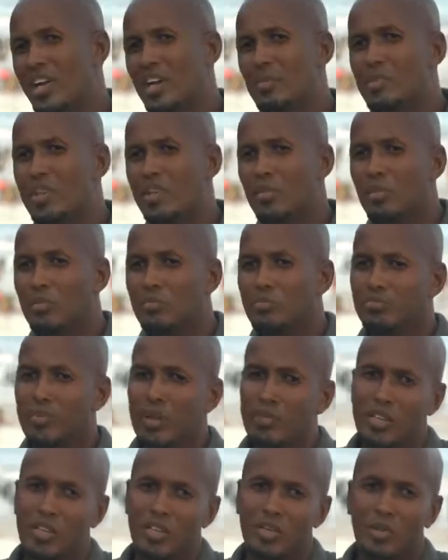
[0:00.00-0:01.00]
here, I mean,
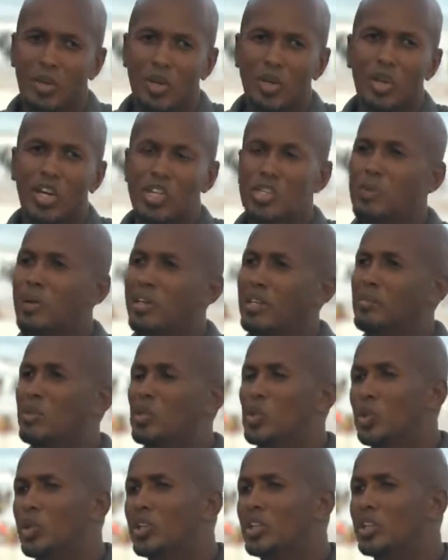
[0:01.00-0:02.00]
I mean, what do you expect? I mean,
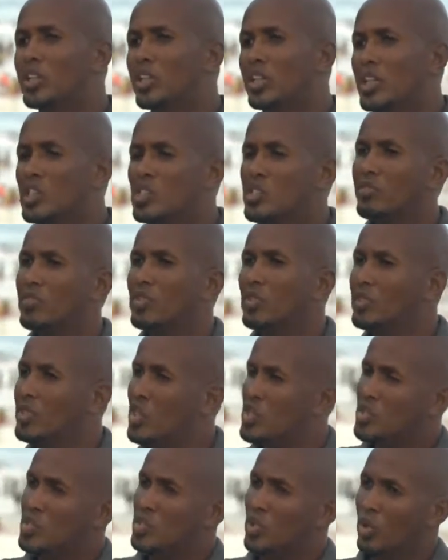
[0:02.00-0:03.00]
23 years of uh,
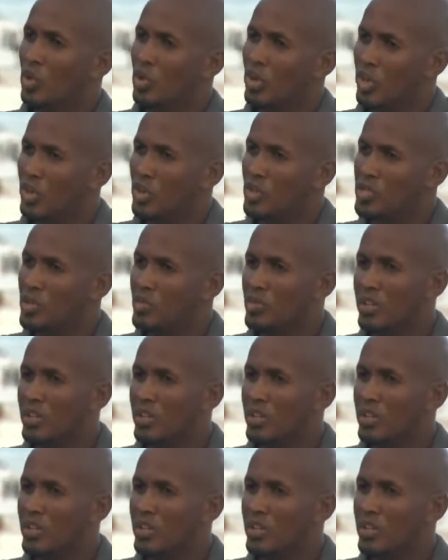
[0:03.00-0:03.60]
there's no laws.